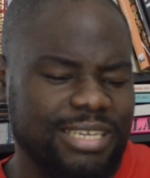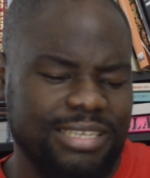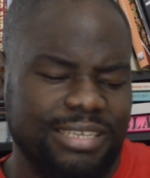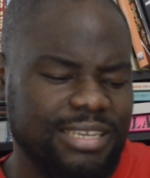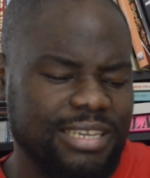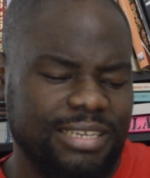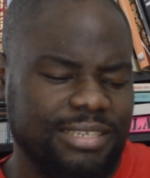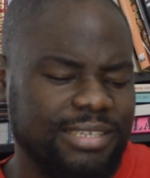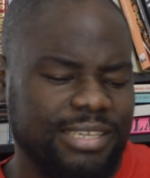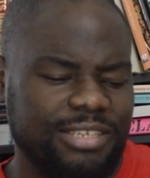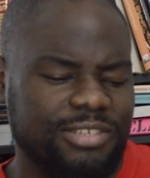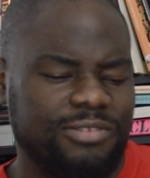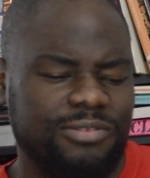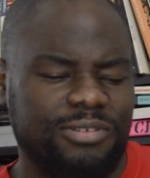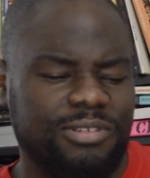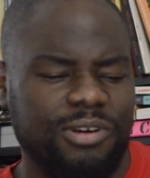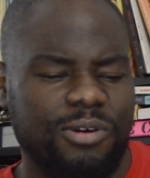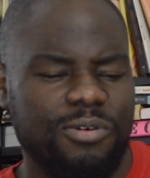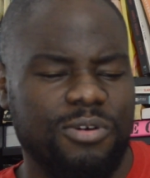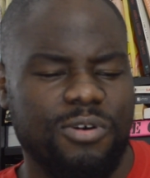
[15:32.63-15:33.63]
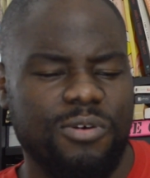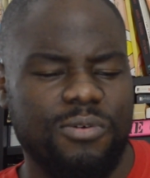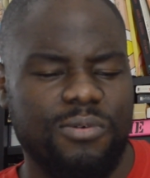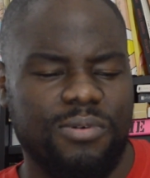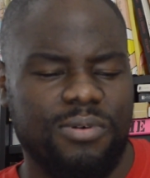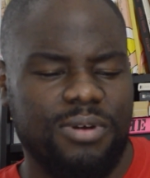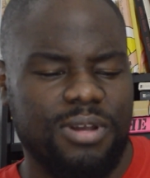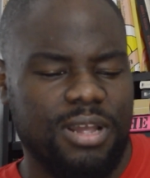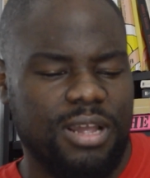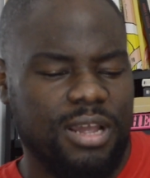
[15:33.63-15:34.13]
It's so
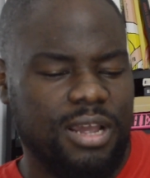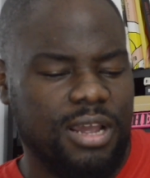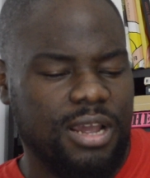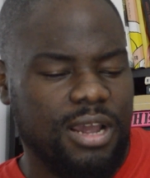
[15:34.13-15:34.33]
cool.